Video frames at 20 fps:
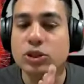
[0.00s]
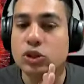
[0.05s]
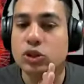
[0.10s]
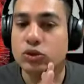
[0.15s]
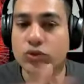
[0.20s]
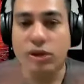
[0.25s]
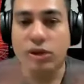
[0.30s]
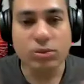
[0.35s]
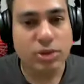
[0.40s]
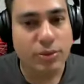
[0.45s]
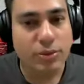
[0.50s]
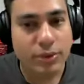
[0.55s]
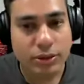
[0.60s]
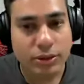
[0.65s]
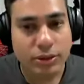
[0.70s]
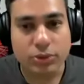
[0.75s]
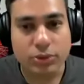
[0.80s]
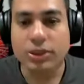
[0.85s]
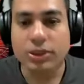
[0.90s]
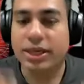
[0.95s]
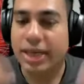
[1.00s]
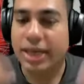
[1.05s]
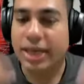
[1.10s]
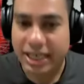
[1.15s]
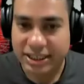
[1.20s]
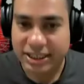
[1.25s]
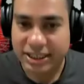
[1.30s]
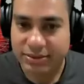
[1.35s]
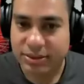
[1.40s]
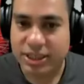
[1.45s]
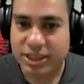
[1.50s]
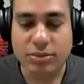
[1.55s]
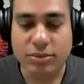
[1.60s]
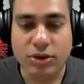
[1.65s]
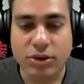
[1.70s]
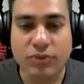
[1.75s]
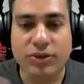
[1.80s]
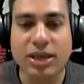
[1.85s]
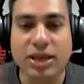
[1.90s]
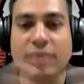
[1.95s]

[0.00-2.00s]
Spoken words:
You will be able to do it as many number of